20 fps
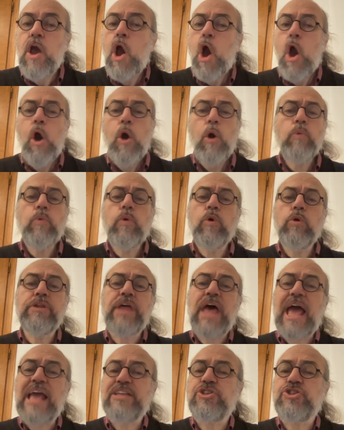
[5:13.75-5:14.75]
Or would
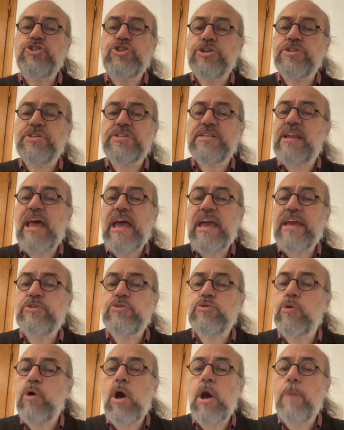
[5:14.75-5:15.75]
I just like
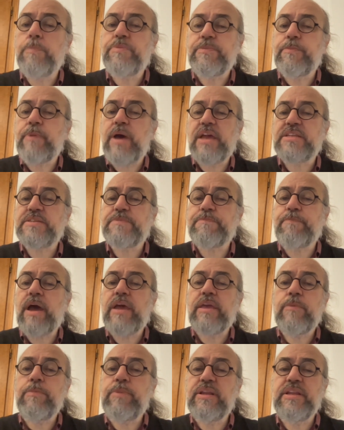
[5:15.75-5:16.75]
to optimize my
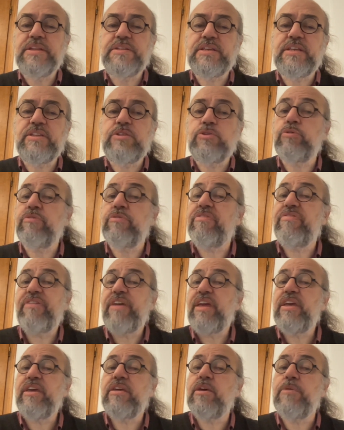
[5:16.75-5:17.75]
ability to
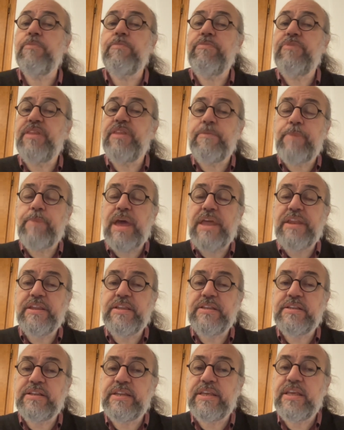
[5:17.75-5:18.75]
think
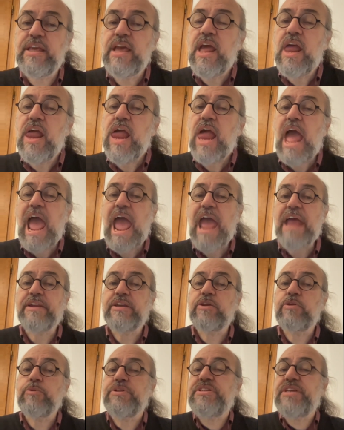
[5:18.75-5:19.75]
independently
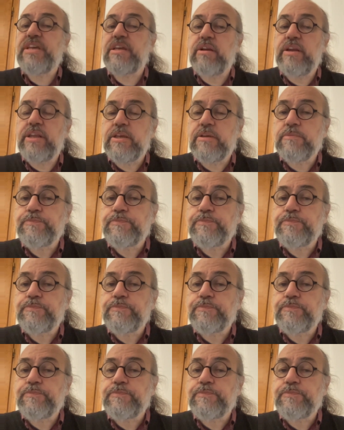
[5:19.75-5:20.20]
and critically?